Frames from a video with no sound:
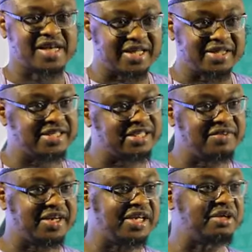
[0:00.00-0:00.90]
And this is
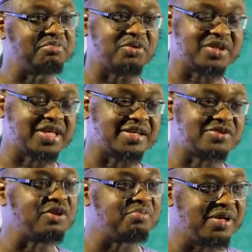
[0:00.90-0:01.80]
very
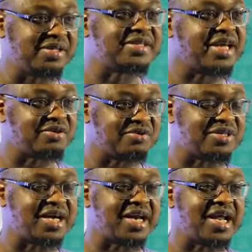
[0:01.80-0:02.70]
important. So please take
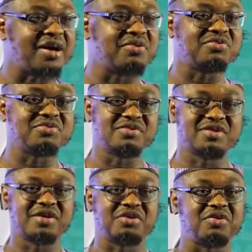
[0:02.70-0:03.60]
note, allow
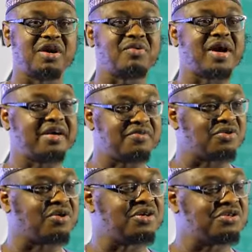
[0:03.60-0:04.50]
your wife
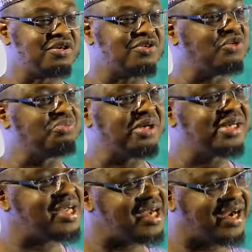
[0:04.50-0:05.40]
to continue to
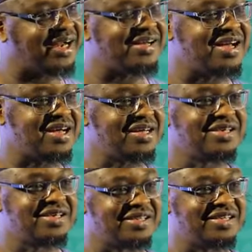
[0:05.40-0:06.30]
build her career.
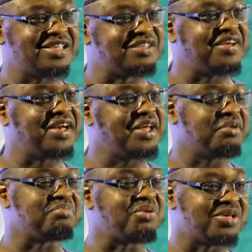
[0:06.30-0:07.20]
This is very
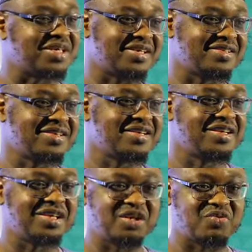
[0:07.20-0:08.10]
important.
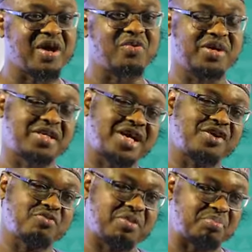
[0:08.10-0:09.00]
The way we
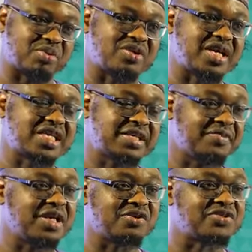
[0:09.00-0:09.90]
try to be
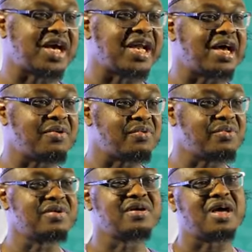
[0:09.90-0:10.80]
productive, let us
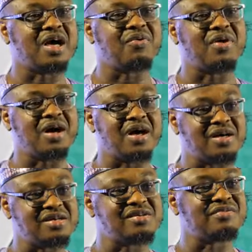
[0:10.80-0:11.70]
allow
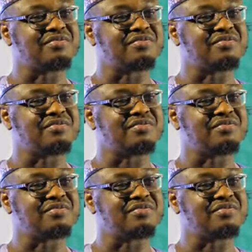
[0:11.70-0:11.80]
our